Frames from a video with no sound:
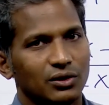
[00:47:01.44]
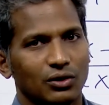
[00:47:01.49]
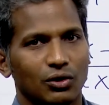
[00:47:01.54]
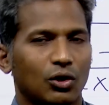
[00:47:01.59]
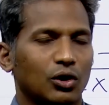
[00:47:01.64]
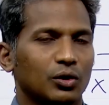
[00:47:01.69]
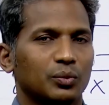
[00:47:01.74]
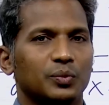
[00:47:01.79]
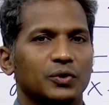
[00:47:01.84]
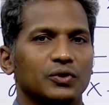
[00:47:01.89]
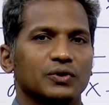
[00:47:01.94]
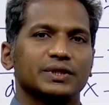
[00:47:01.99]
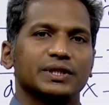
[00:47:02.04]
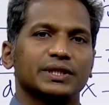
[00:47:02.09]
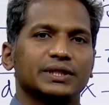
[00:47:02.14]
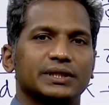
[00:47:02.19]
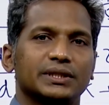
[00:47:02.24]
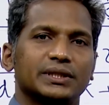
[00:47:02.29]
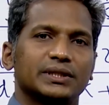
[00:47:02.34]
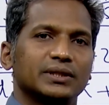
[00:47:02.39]
long
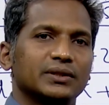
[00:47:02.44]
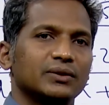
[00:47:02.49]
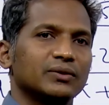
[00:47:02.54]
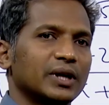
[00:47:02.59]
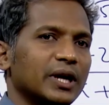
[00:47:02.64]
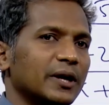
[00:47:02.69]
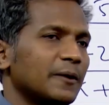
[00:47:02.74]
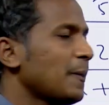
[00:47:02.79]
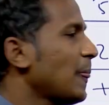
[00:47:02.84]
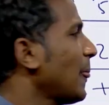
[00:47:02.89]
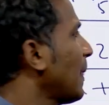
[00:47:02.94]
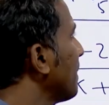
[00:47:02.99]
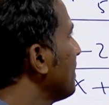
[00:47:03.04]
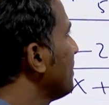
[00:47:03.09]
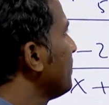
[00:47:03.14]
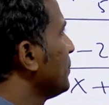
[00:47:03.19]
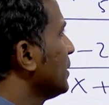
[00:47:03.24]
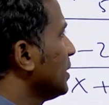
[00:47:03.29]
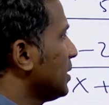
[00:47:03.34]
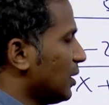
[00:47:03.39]
process, okay.
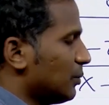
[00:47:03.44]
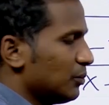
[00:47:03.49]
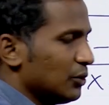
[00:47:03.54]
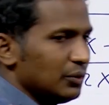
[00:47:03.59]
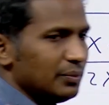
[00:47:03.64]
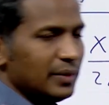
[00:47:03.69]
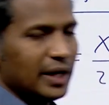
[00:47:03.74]
Come on,